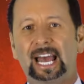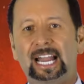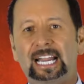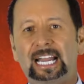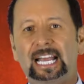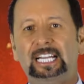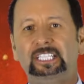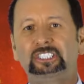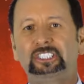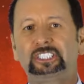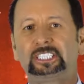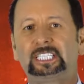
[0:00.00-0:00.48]
that
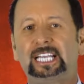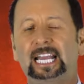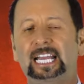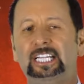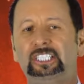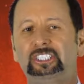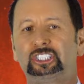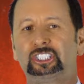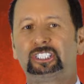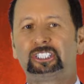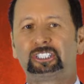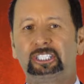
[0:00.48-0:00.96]

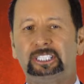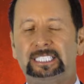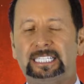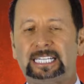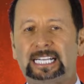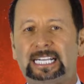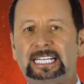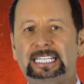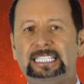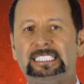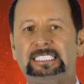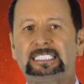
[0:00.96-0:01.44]
education could
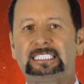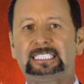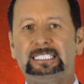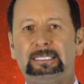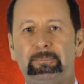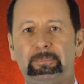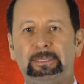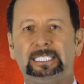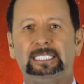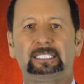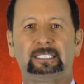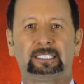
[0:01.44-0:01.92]

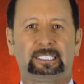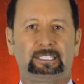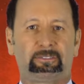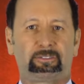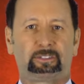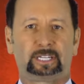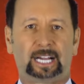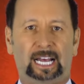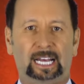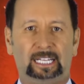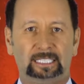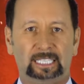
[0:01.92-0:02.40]
easily be
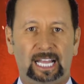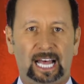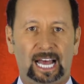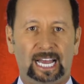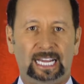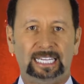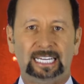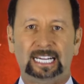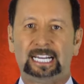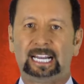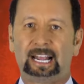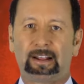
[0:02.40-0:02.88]
delivered
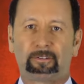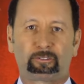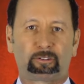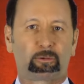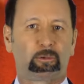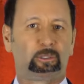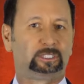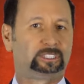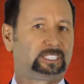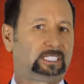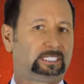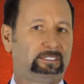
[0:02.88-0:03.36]
online at
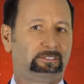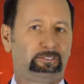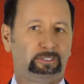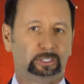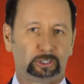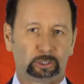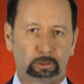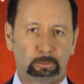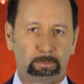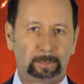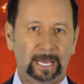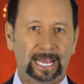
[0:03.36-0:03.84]
everyone's
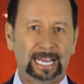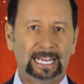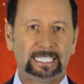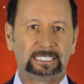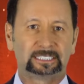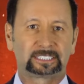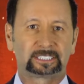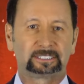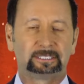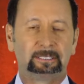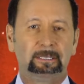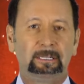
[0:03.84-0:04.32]
individual
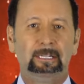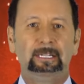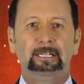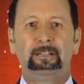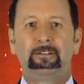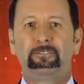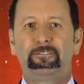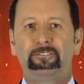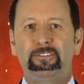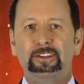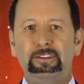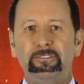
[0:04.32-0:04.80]
pace?
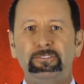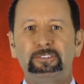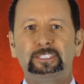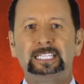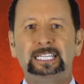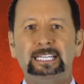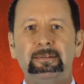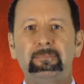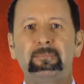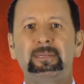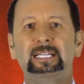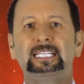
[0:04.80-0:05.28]

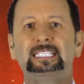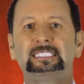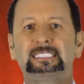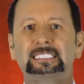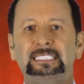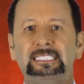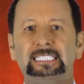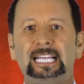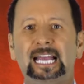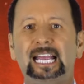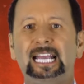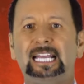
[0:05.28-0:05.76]
15 minutes
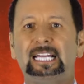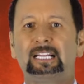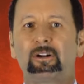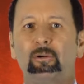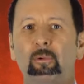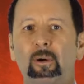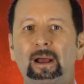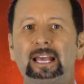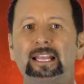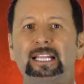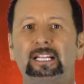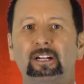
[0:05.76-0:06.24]
a day in
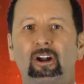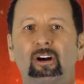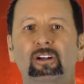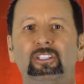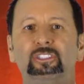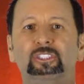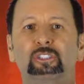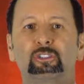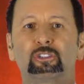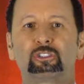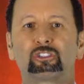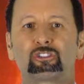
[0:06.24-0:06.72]
a way that
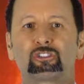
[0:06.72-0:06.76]
also